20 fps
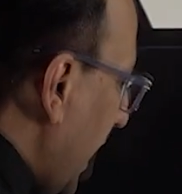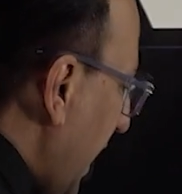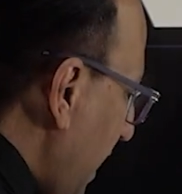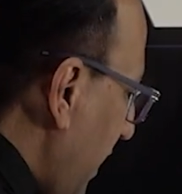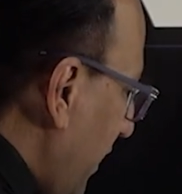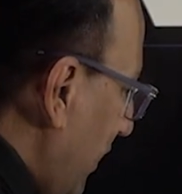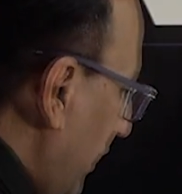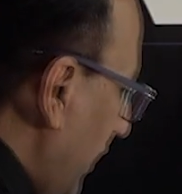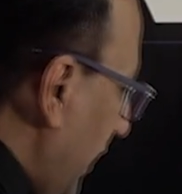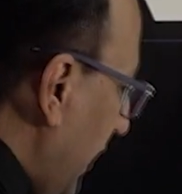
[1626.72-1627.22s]

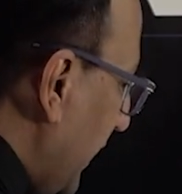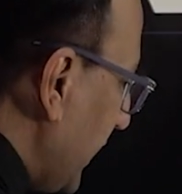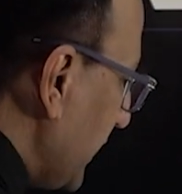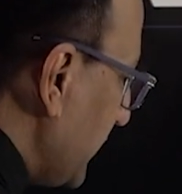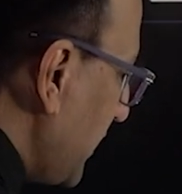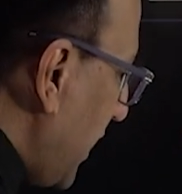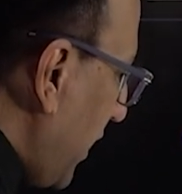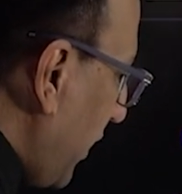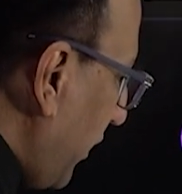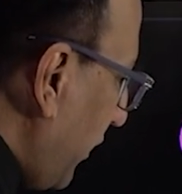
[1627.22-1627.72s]
here it is
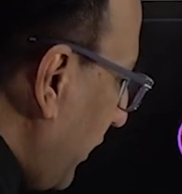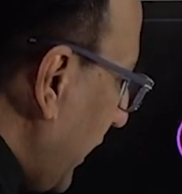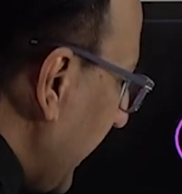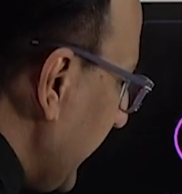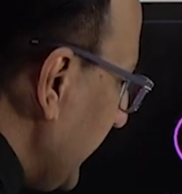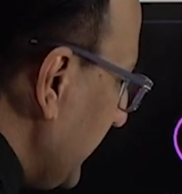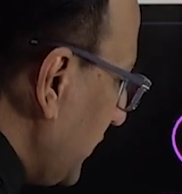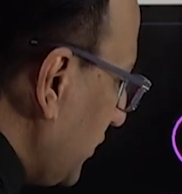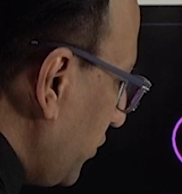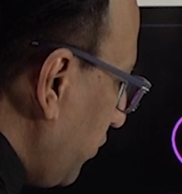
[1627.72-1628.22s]
the
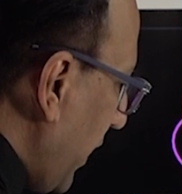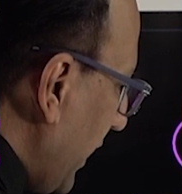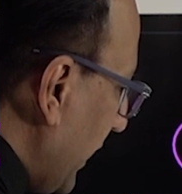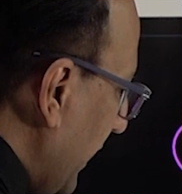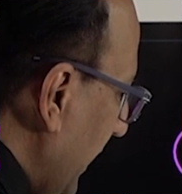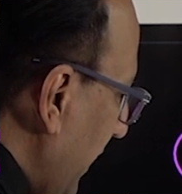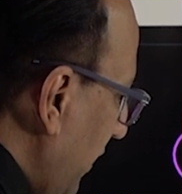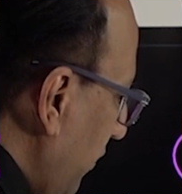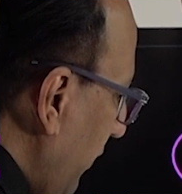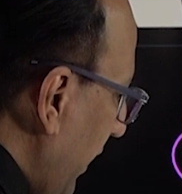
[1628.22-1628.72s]
right
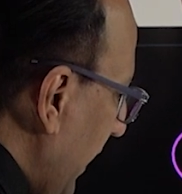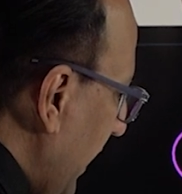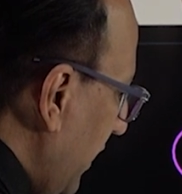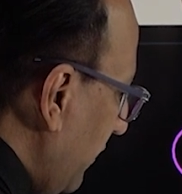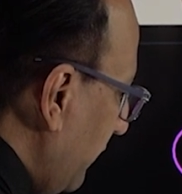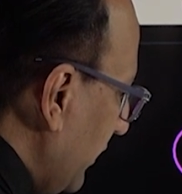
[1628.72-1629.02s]
vitelline vein